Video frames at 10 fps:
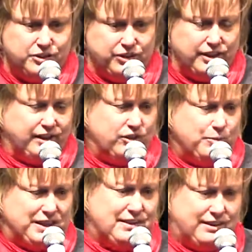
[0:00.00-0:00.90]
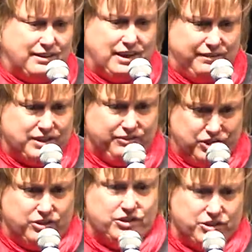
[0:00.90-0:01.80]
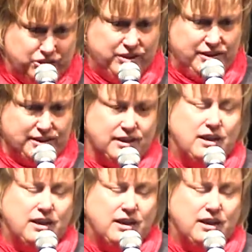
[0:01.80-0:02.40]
2-unit economics because they didn't have sufficient students,